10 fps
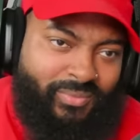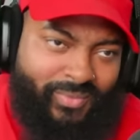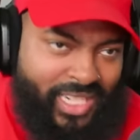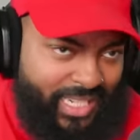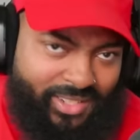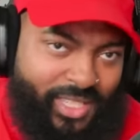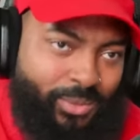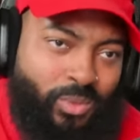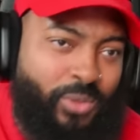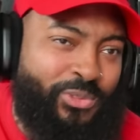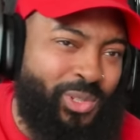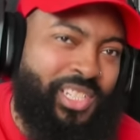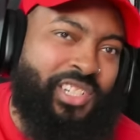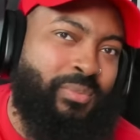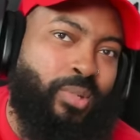And I don't even want to fully
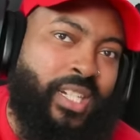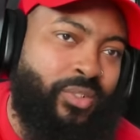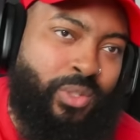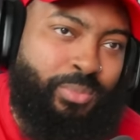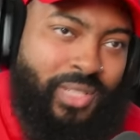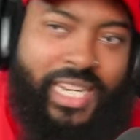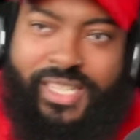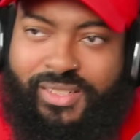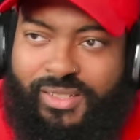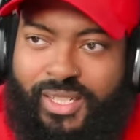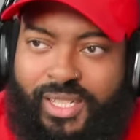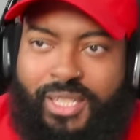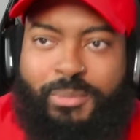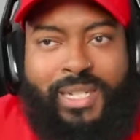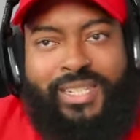just blame Triple H,
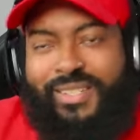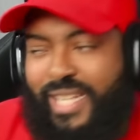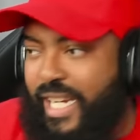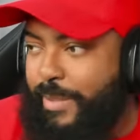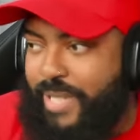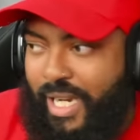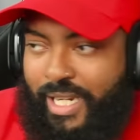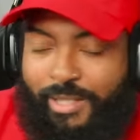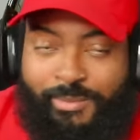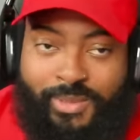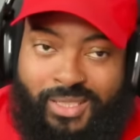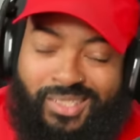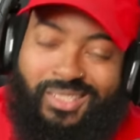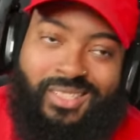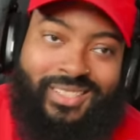but at the same time,
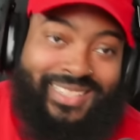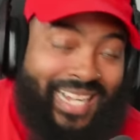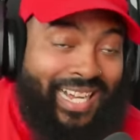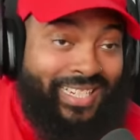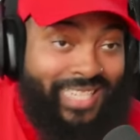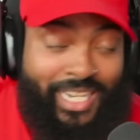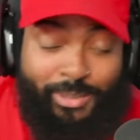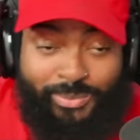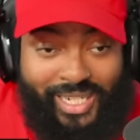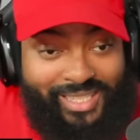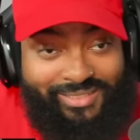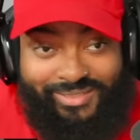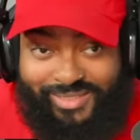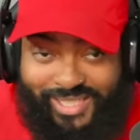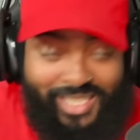God damn, they
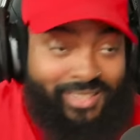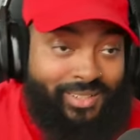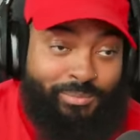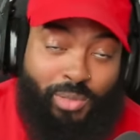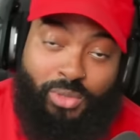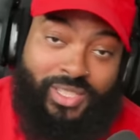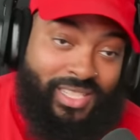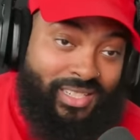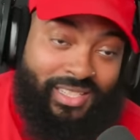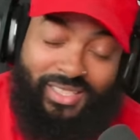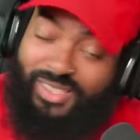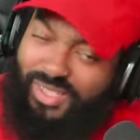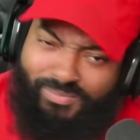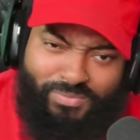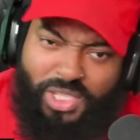didn't, bro. This
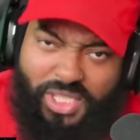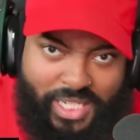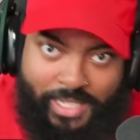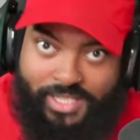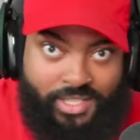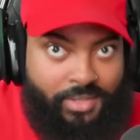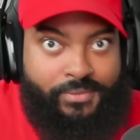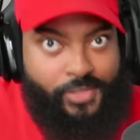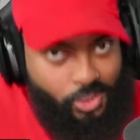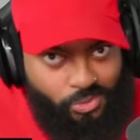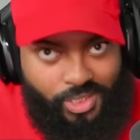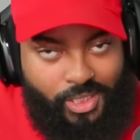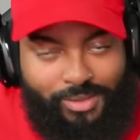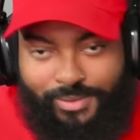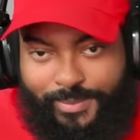is, it's
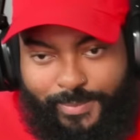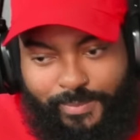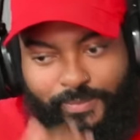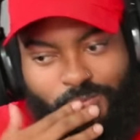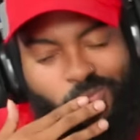confusing. All